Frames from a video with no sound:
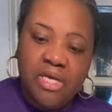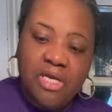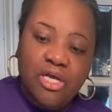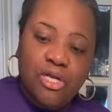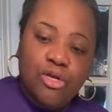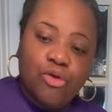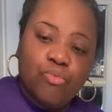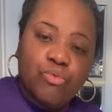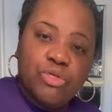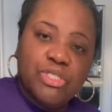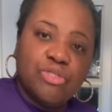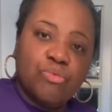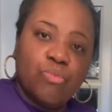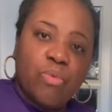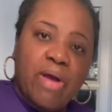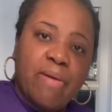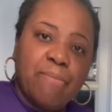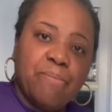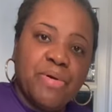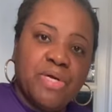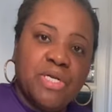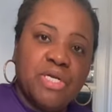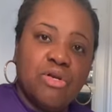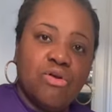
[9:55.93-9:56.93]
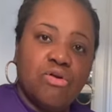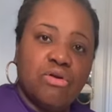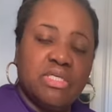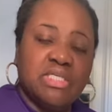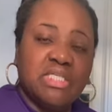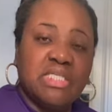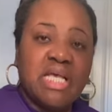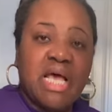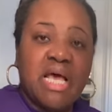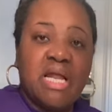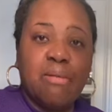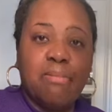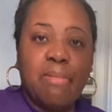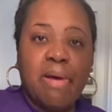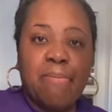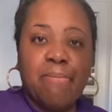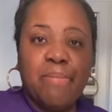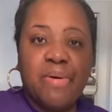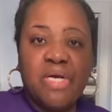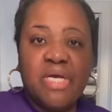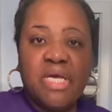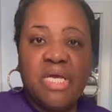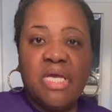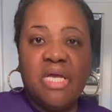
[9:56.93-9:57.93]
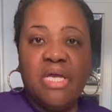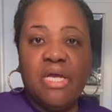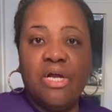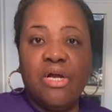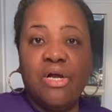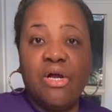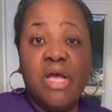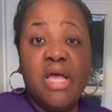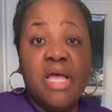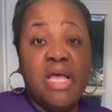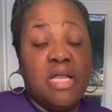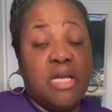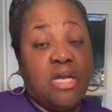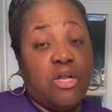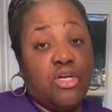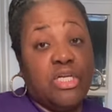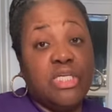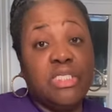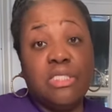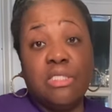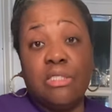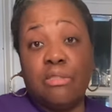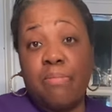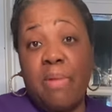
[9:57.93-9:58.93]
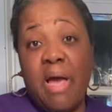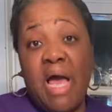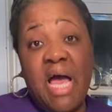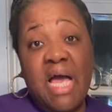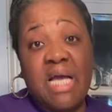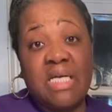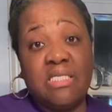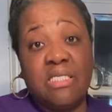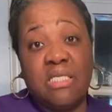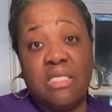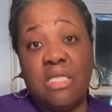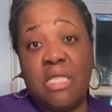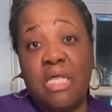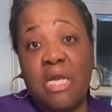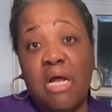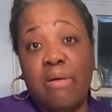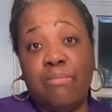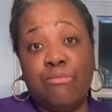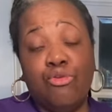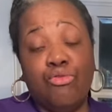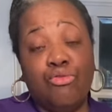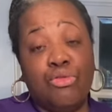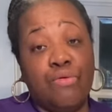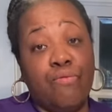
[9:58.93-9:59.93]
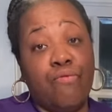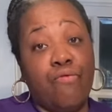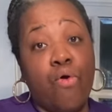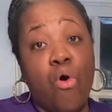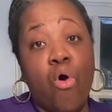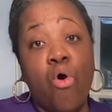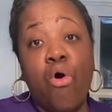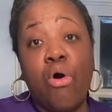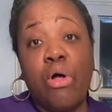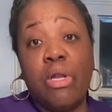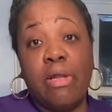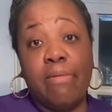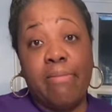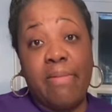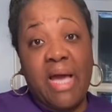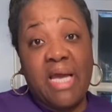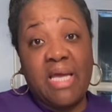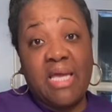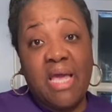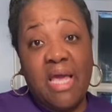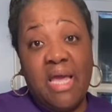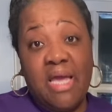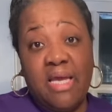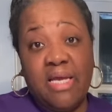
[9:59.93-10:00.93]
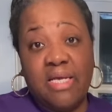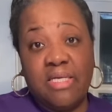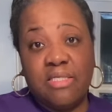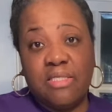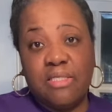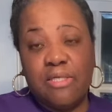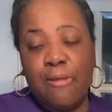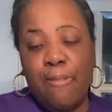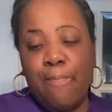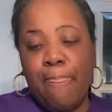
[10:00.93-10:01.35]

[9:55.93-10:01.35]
The reason why I'm putting it on the side of my bucket here, now this is my icing that I'm using for all of my cakes.